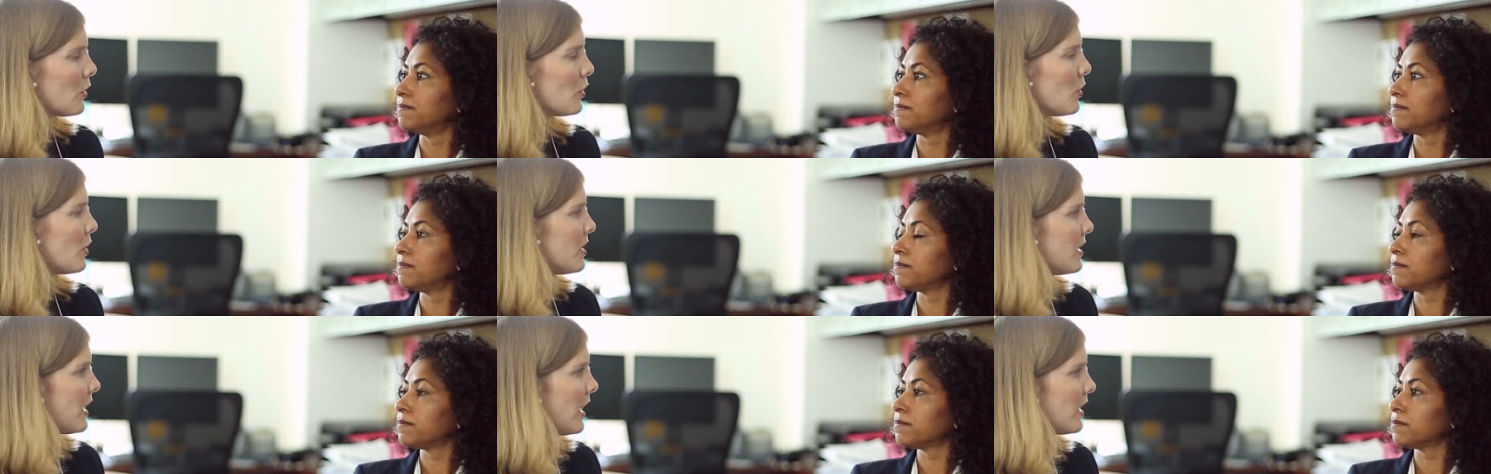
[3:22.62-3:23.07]

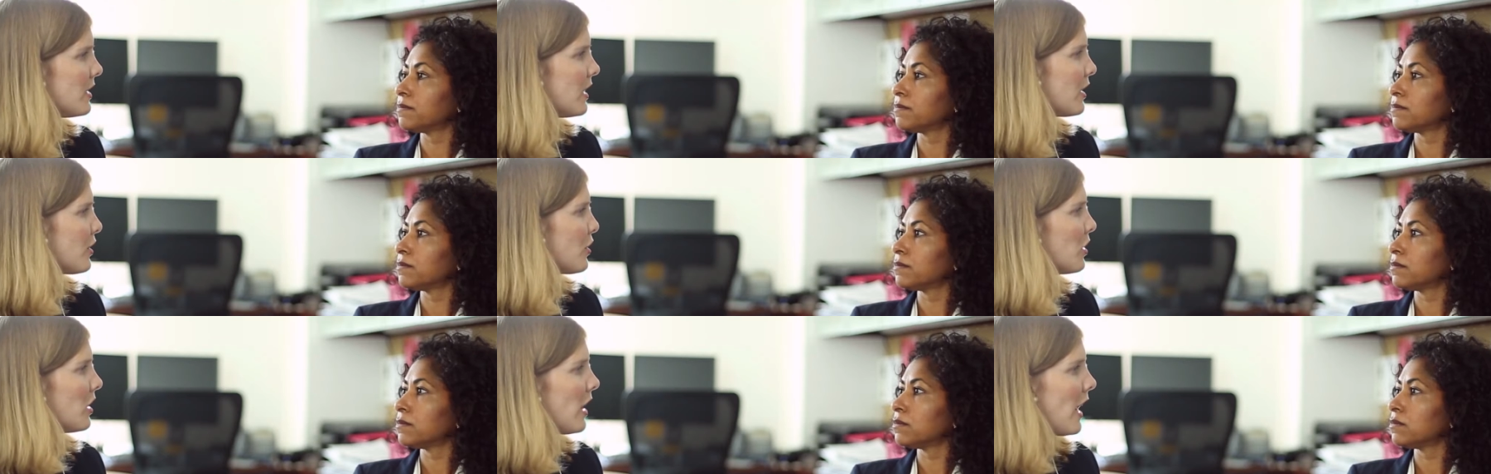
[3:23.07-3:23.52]
Speaker 1: So it sounds
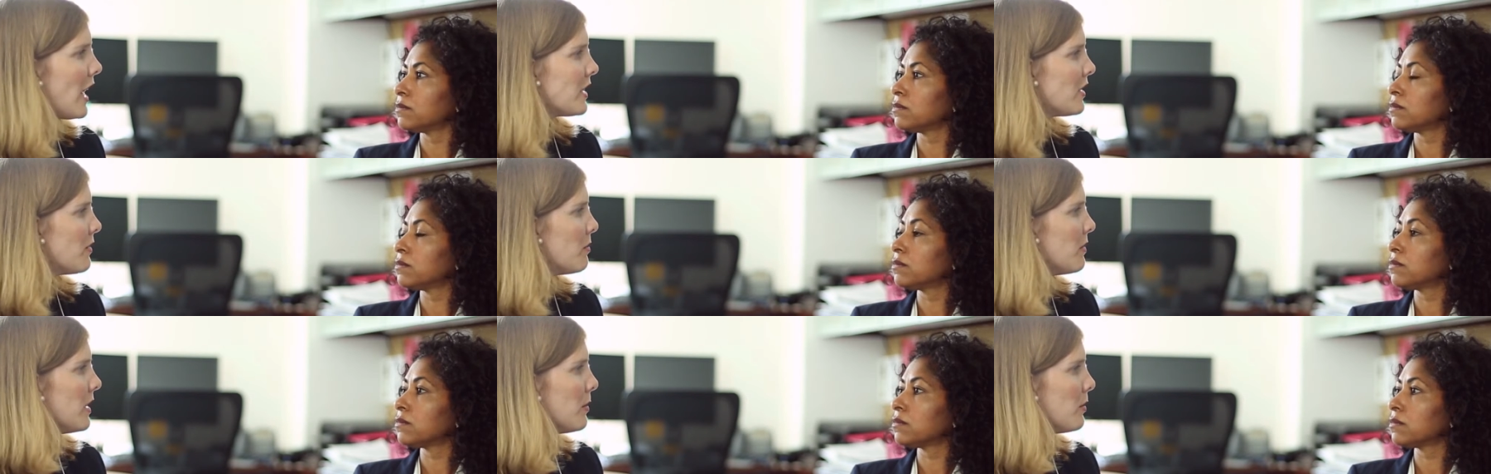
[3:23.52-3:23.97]
like there are
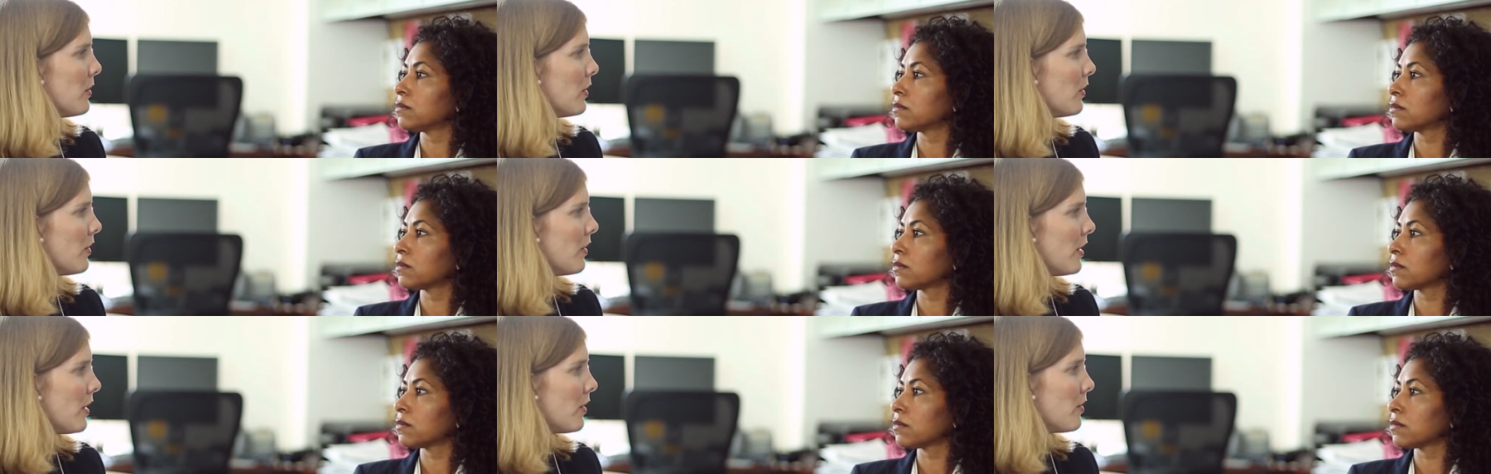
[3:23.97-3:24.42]
lots of
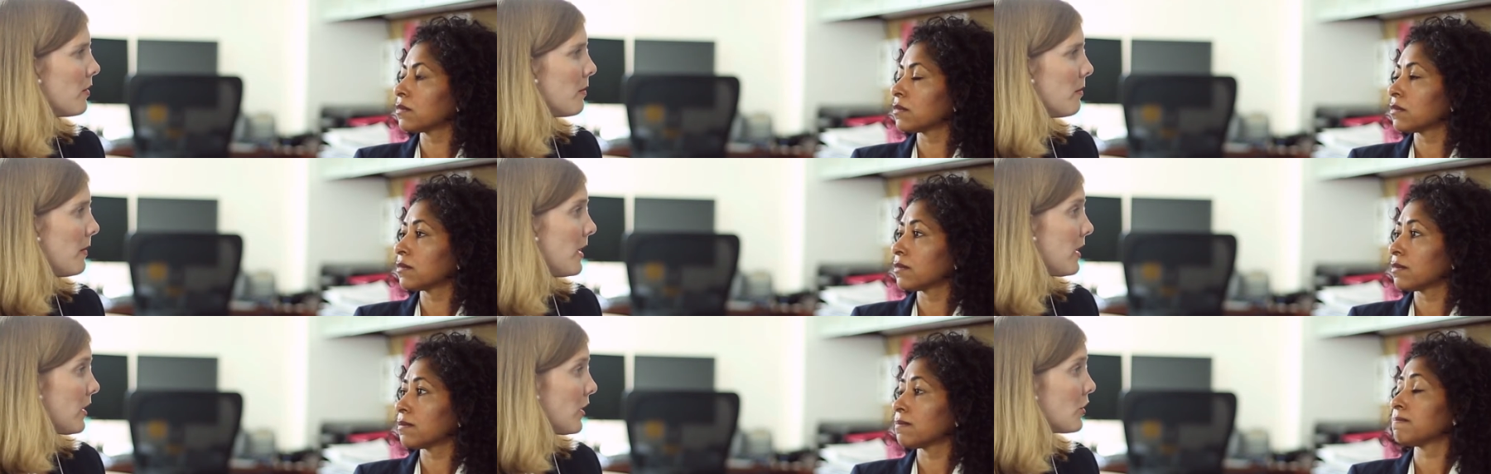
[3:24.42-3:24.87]
people
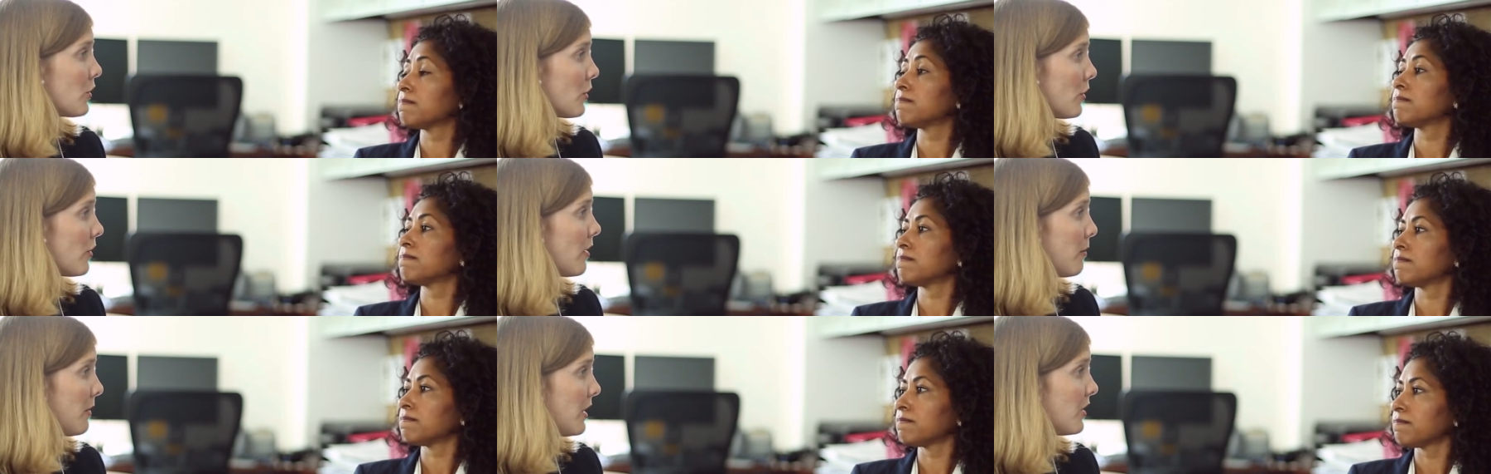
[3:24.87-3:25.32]
there making
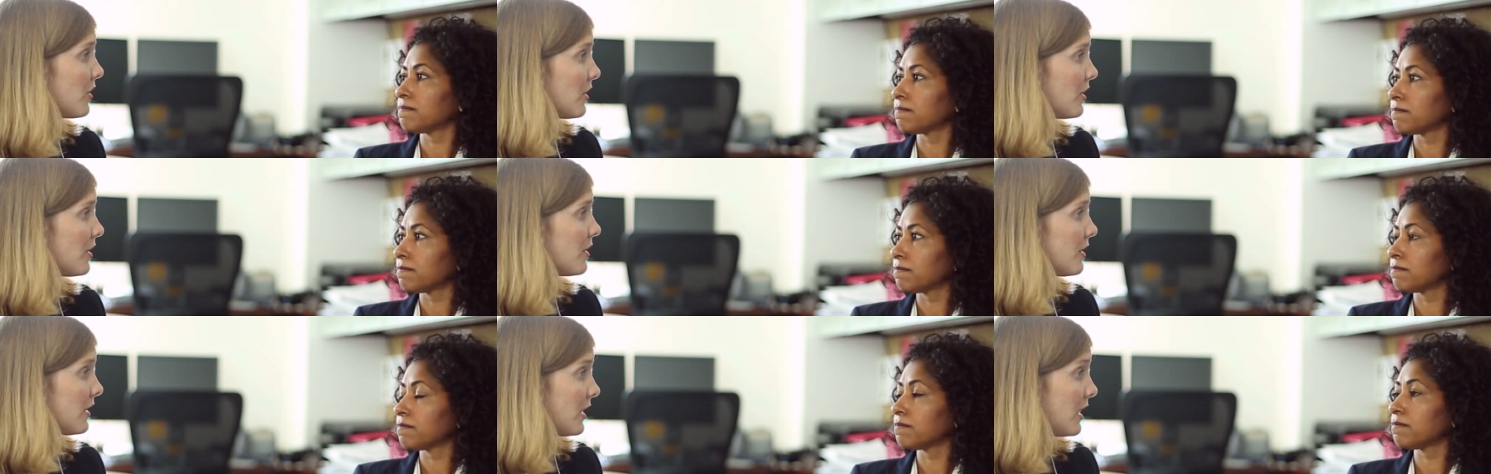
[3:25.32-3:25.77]
sure that
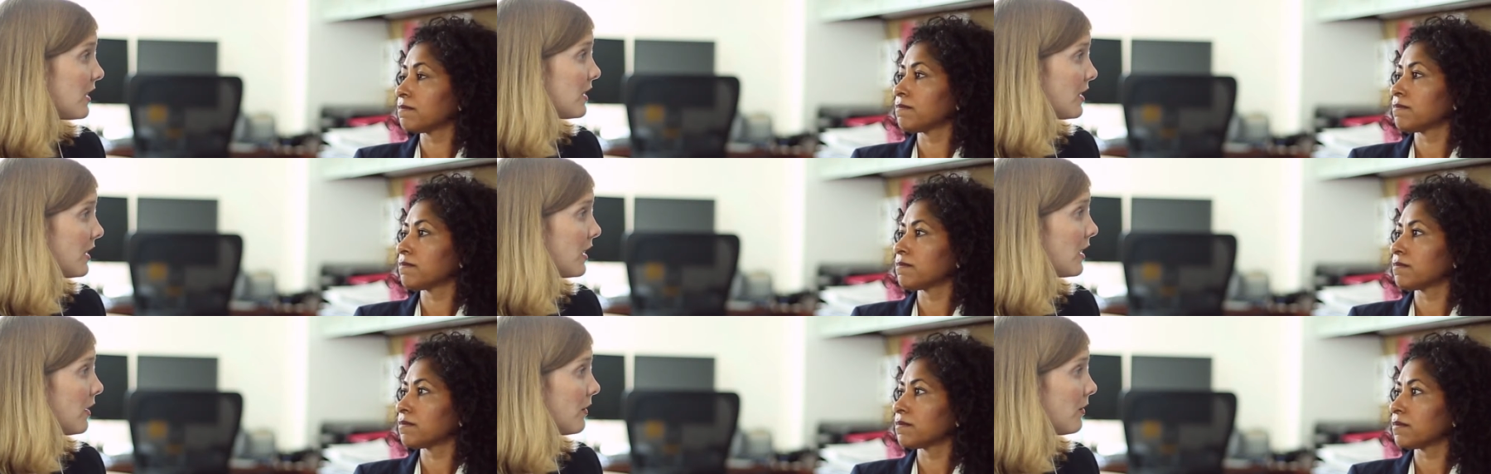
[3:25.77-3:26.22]
patients
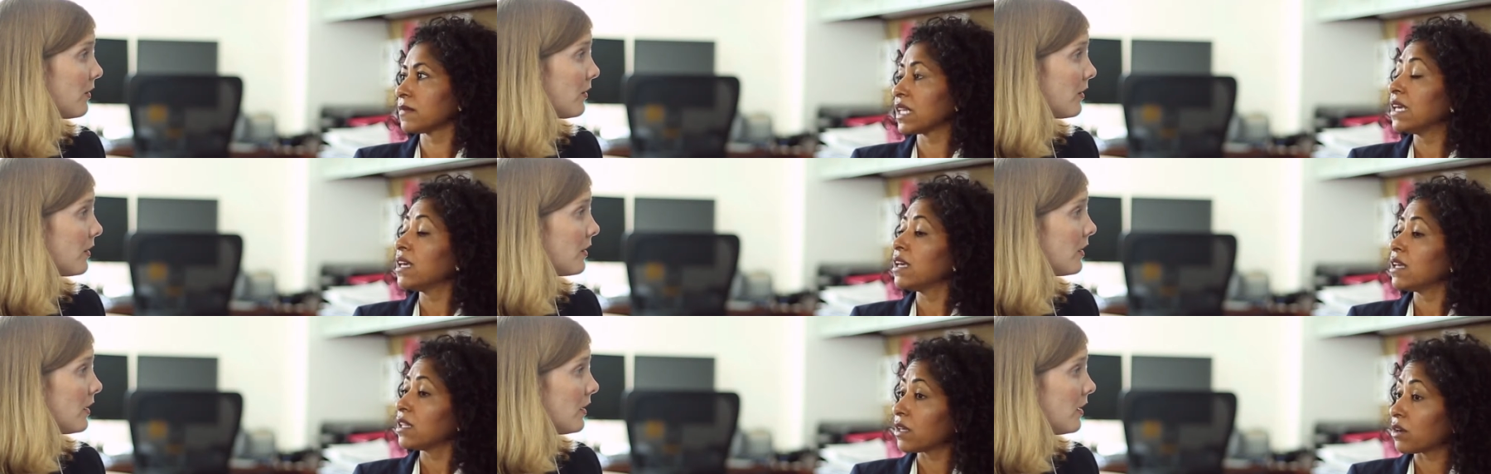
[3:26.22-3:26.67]
stay safe.
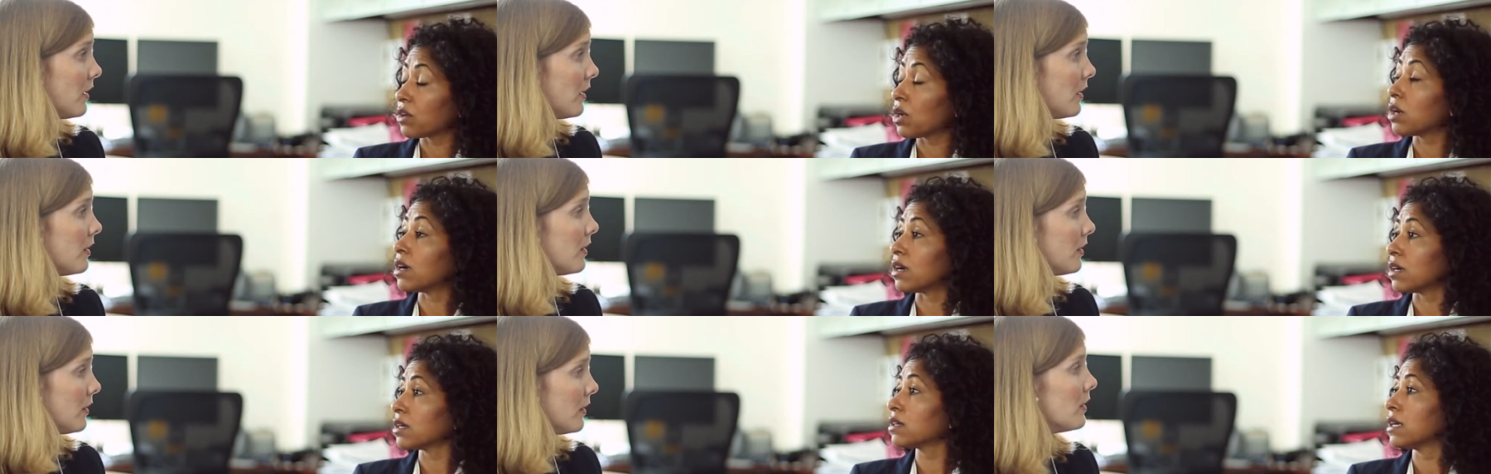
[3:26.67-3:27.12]

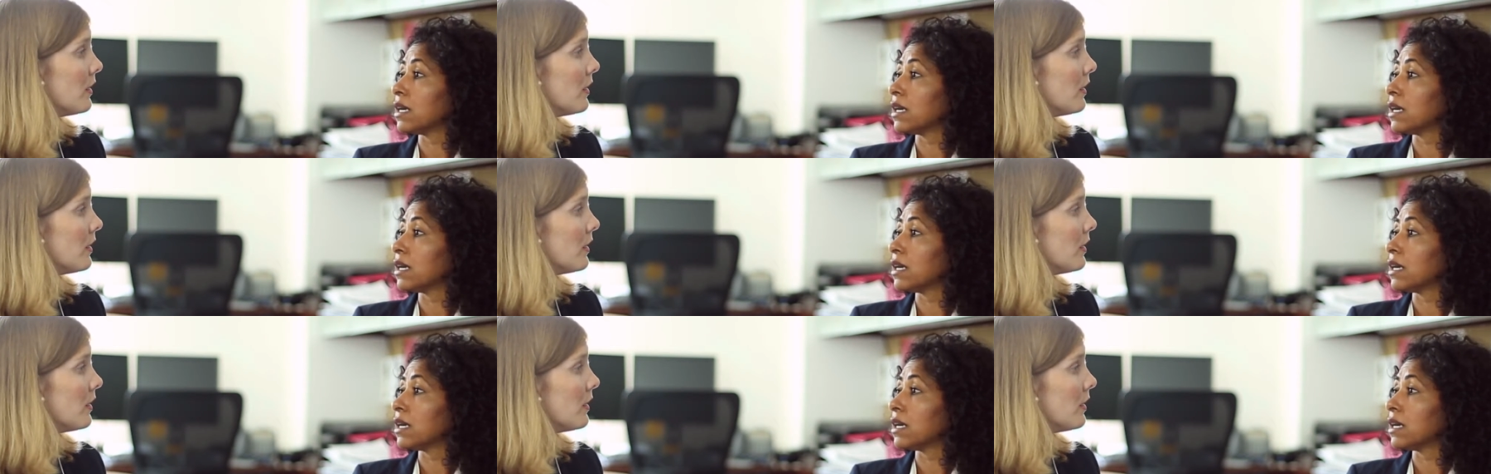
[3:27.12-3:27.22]
Speaker 2: There are,